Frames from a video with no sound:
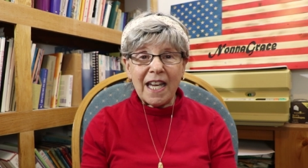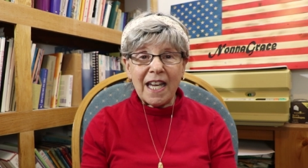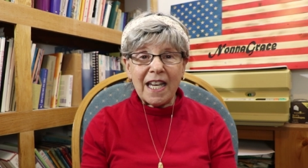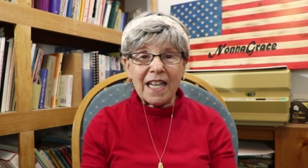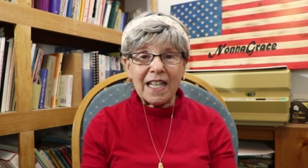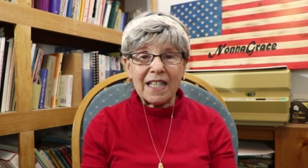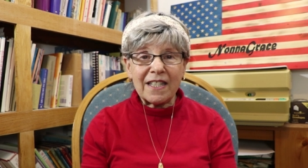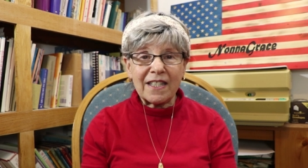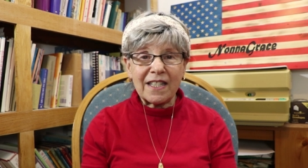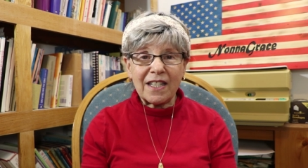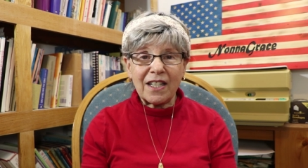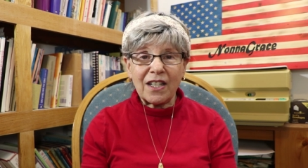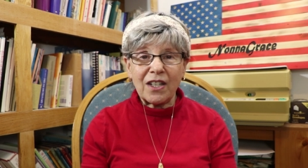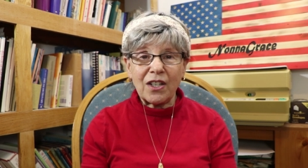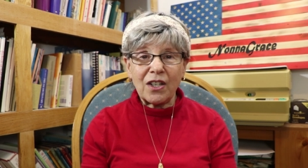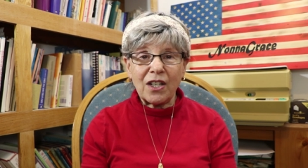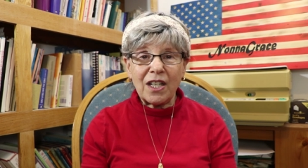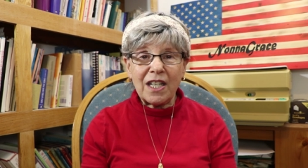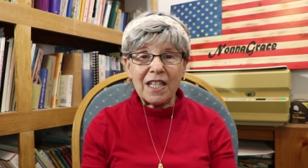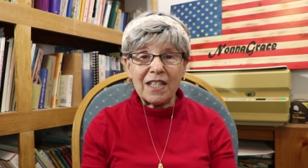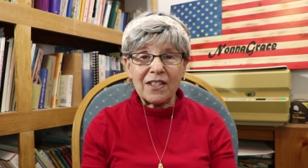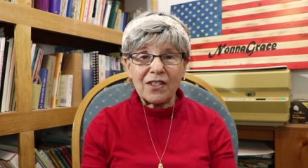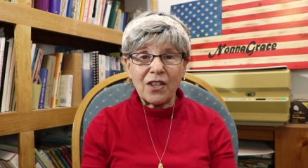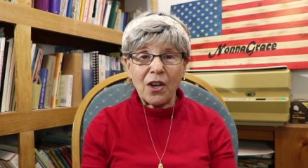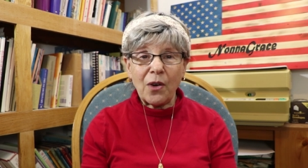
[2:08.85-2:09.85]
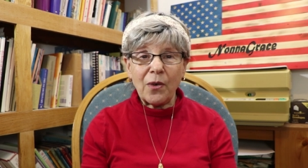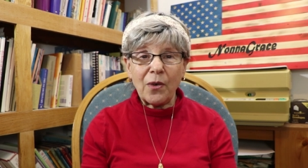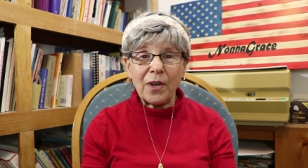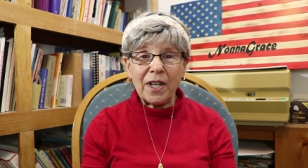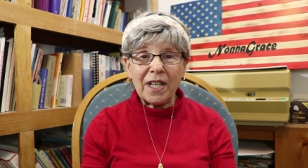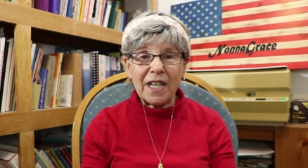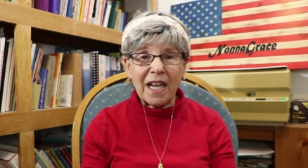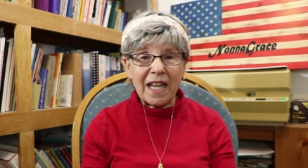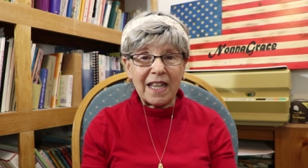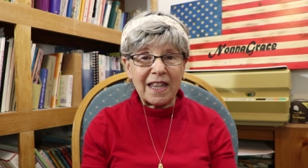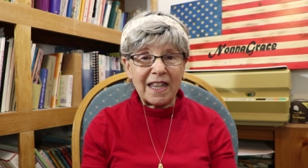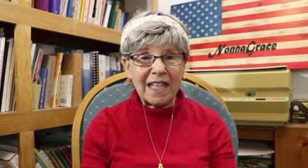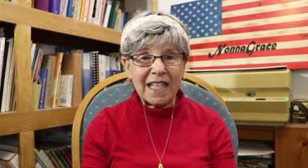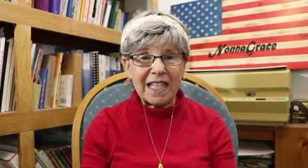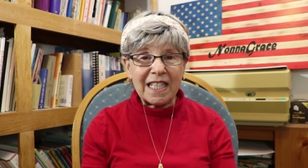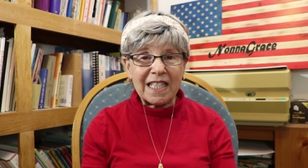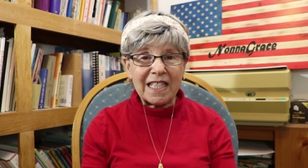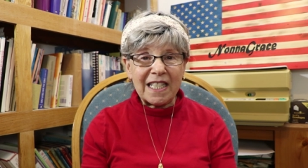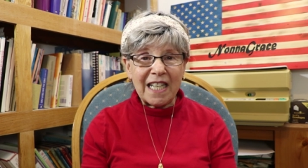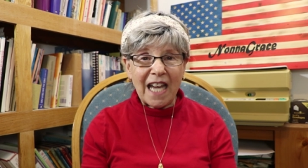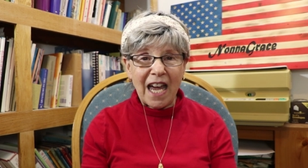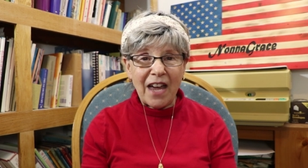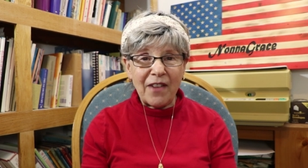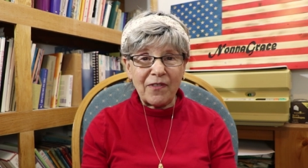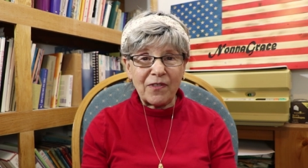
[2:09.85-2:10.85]
His he's going I
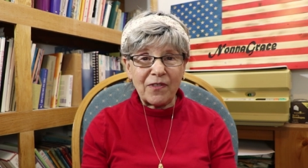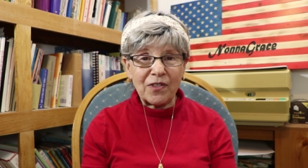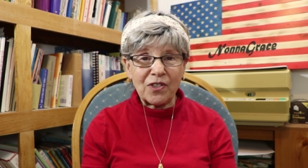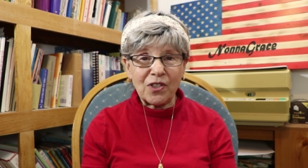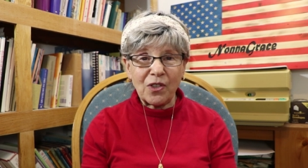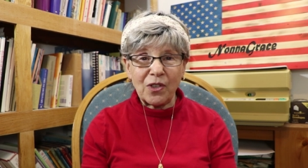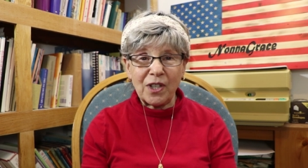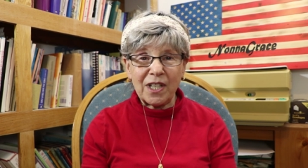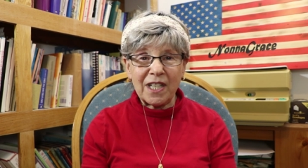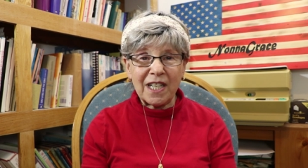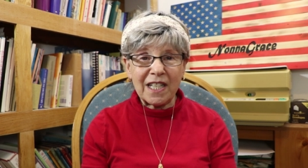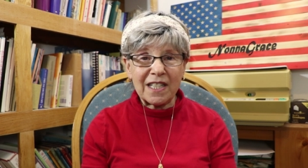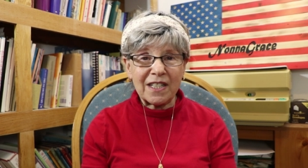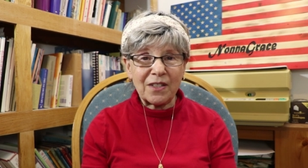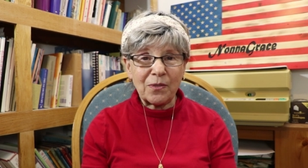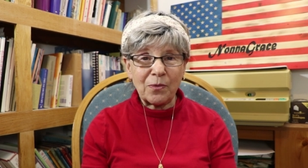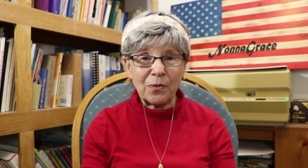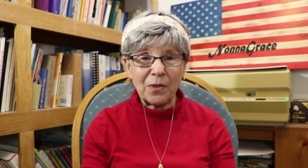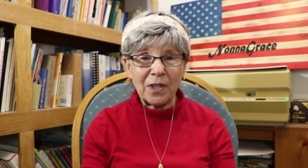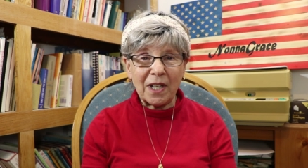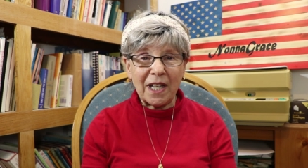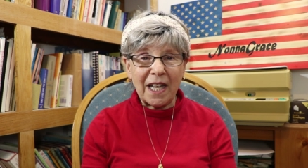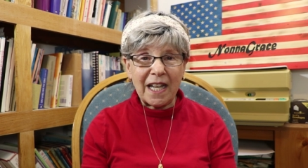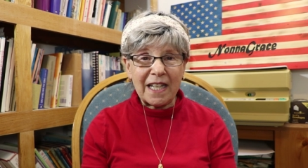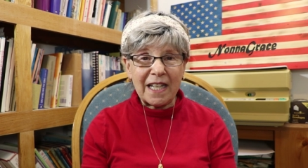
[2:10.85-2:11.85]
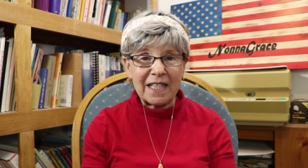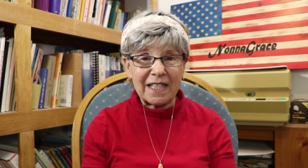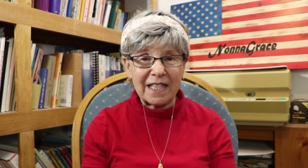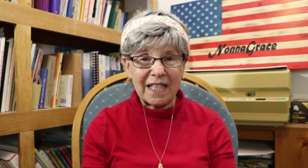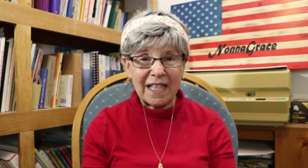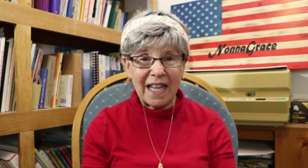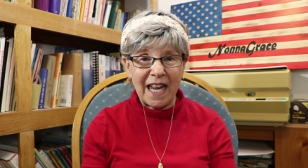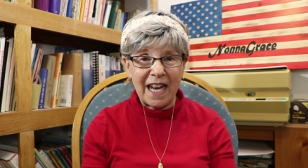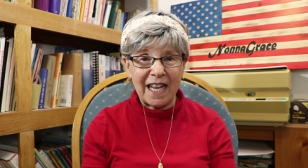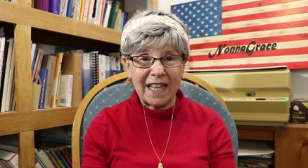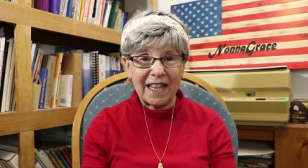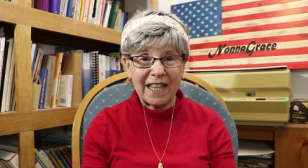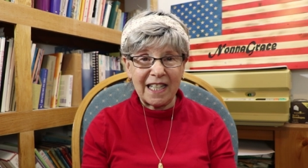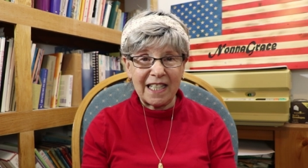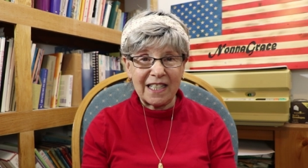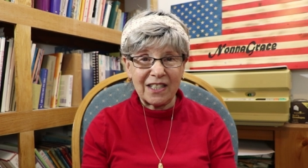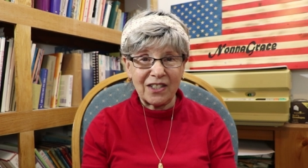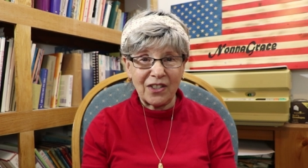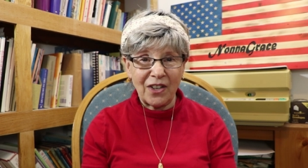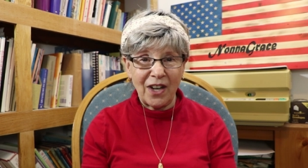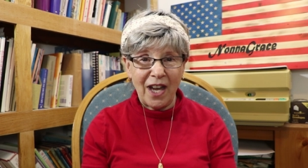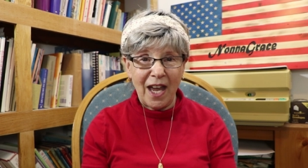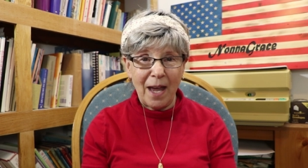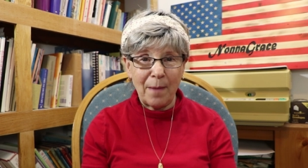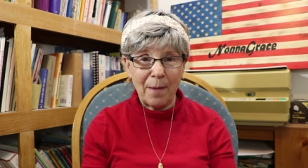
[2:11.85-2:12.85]
think deaf, so he doesn't realize a lot of
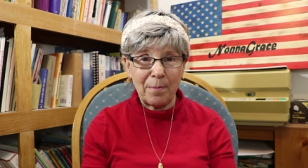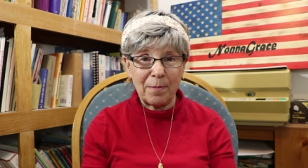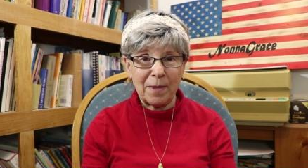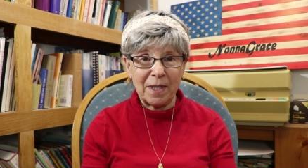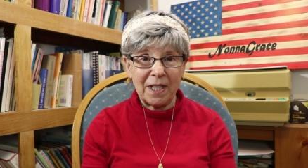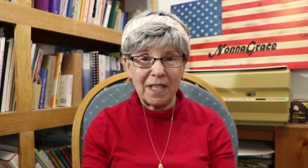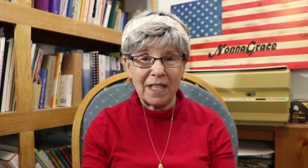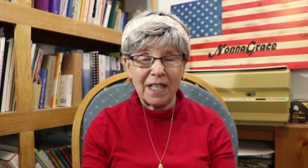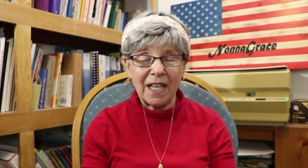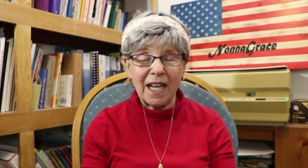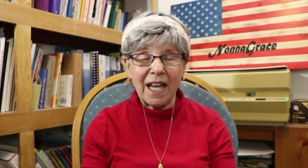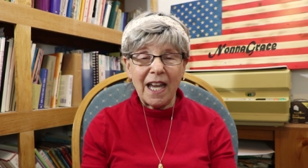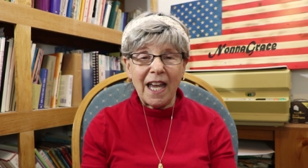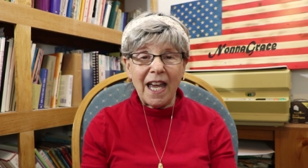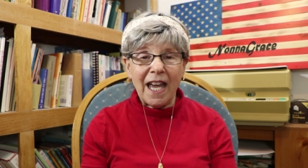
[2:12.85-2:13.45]
things are happening.